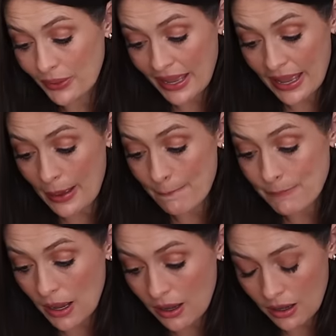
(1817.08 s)
Care
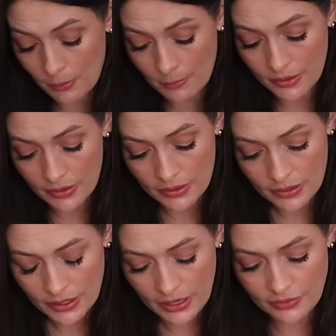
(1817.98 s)
Balm
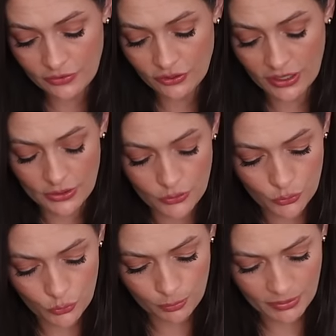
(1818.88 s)
in the shade
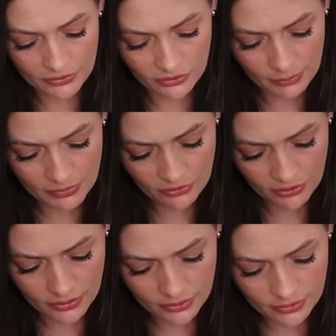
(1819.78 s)
Nude Pleasure. Let me
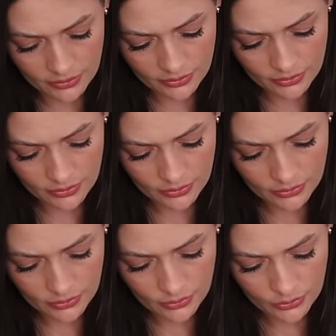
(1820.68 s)
try.
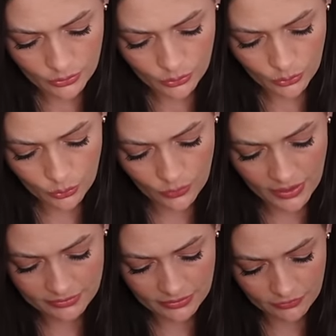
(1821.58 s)
Oh,
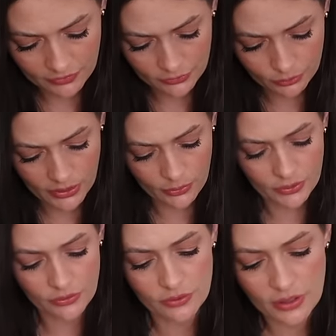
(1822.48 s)
that's lovely as well.
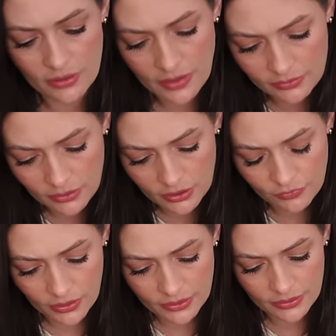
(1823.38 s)
Can you see that that's kind of
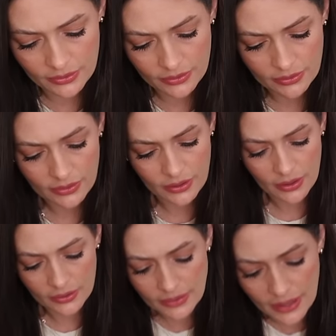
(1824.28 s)
like,
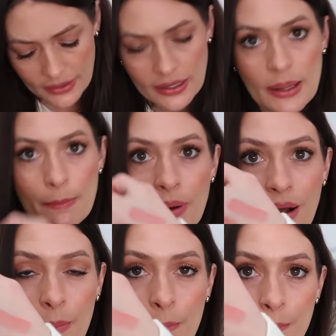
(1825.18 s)
again, a lip
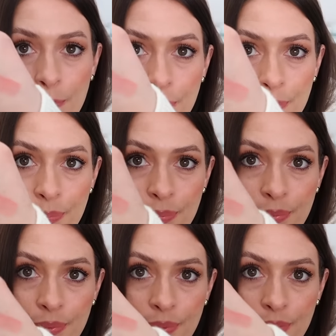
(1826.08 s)
balm.
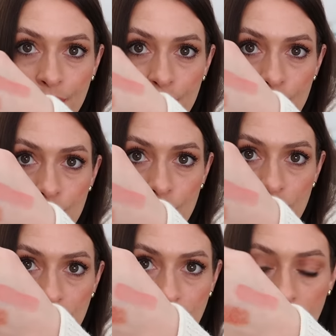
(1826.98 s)

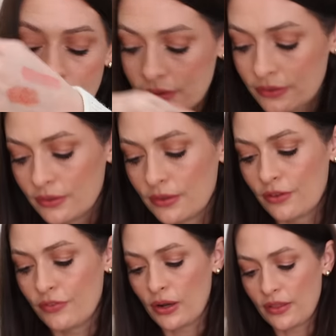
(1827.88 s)
Really nice.
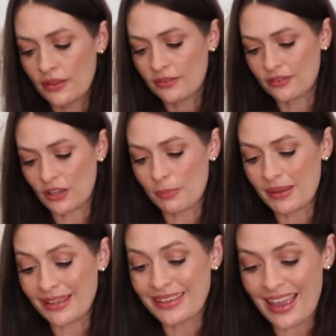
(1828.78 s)
I feel like this is going to
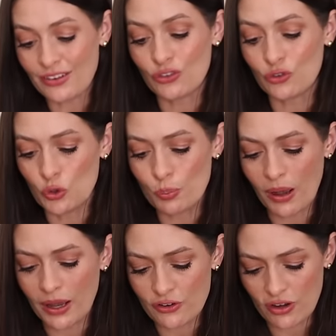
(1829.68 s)
be, again, super
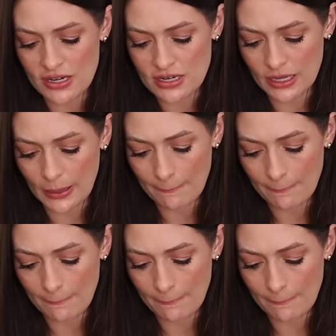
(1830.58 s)
hydrating.